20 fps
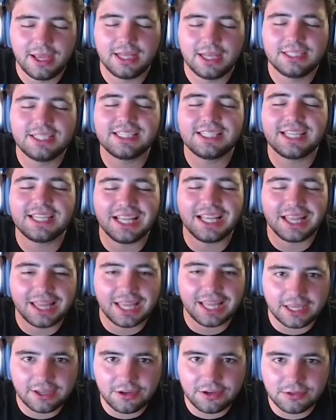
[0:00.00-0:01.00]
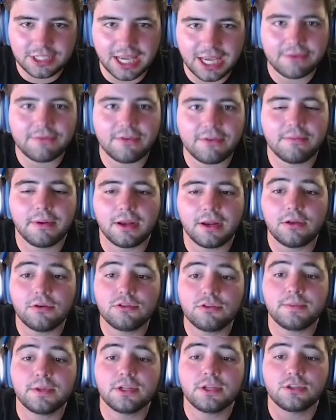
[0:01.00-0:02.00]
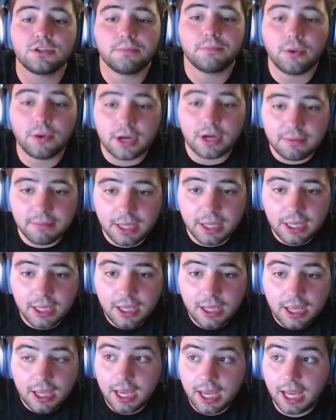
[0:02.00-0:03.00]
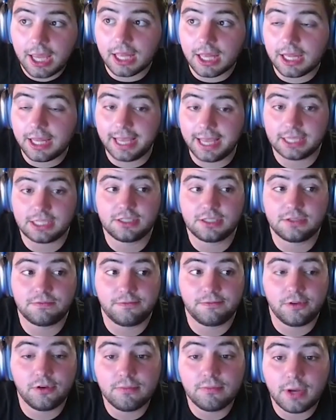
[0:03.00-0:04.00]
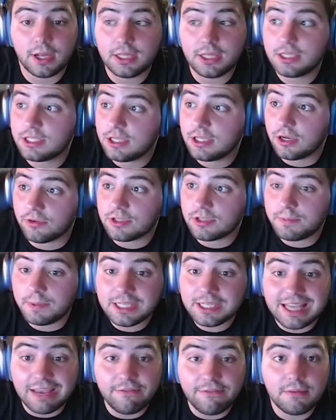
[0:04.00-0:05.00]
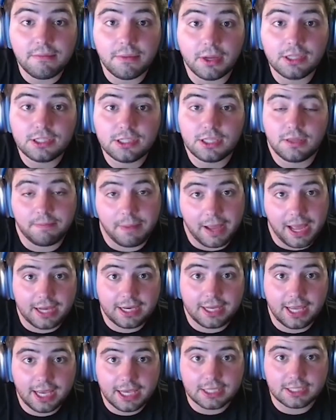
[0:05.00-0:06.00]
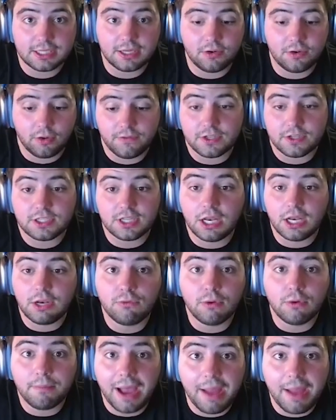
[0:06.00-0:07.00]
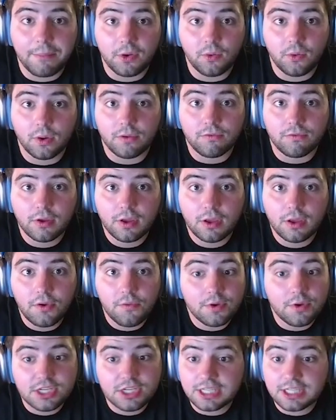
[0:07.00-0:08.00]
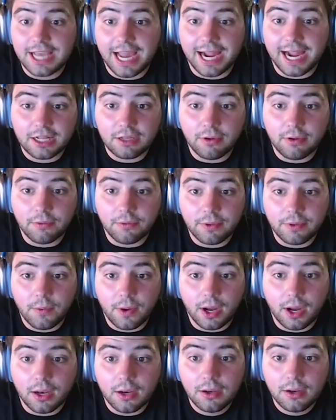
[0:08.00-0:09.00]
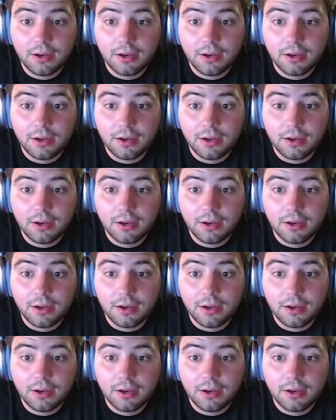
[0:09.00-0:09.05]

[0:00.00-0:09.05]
to say thank you to everybody who's been supporting me in the last few months. You know, it's been 7 months of the podcast and all of a sudden we're popping off, which is exactly what we want.